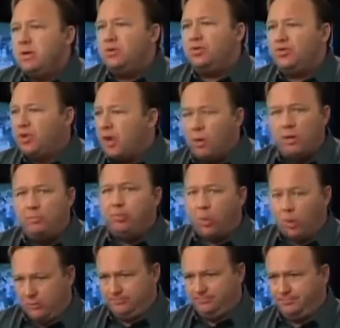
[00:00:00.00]
is so
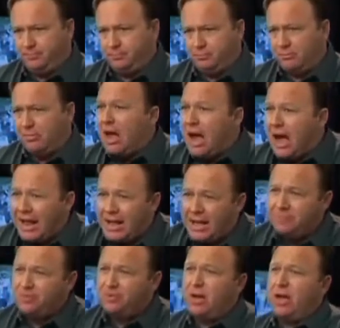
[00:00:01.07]
important. I
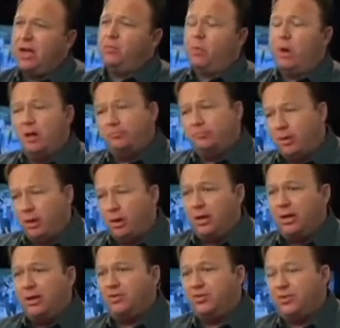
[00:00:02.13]
have said, Ron
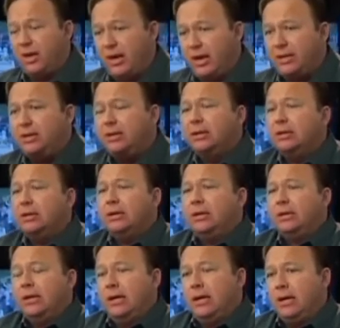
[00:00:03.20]
Paul has said,
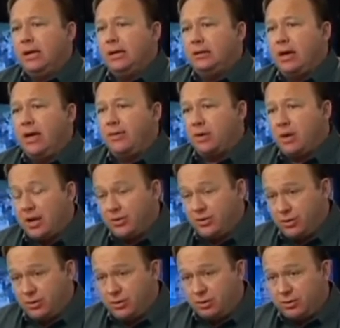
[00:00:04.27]
other
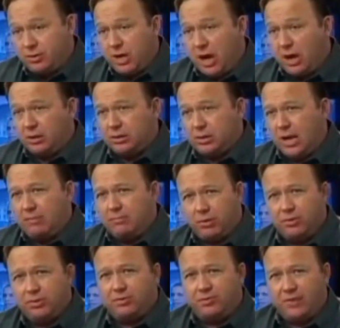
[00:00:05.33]
constitutional scholars like
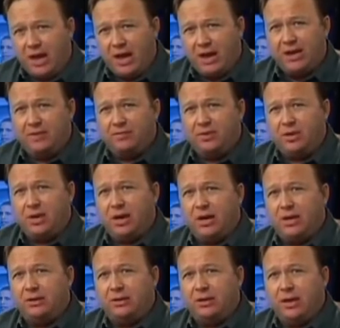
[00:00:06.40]
Bruce Fine have
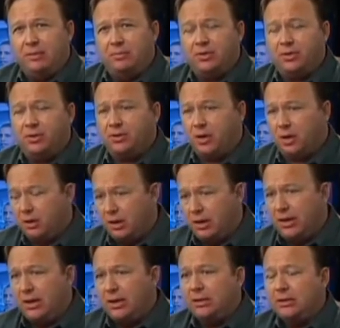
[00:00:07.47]
said, Mr.
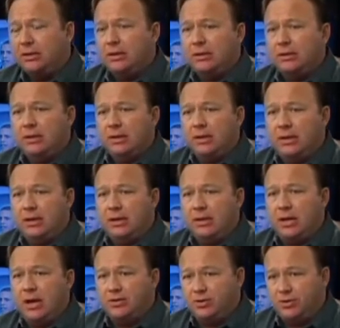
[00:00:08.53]
Turley,
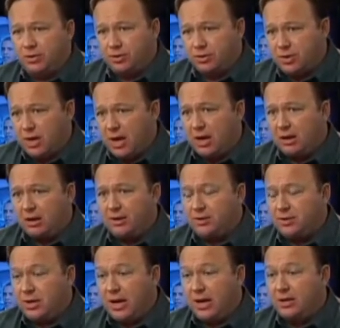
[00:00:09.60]
constitutional scholar,
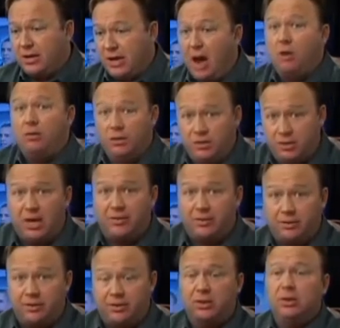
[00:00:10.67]
has said, countless
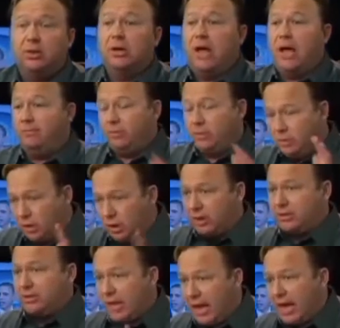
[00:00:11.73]
others have
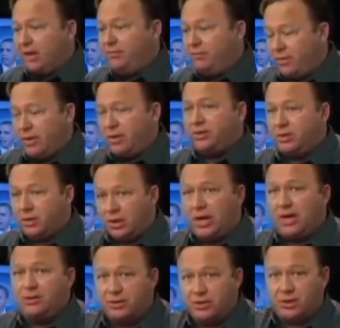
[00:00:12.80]
looked at this
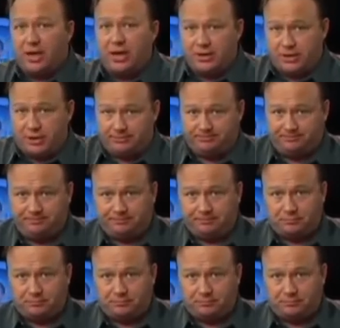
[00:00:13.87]
legislation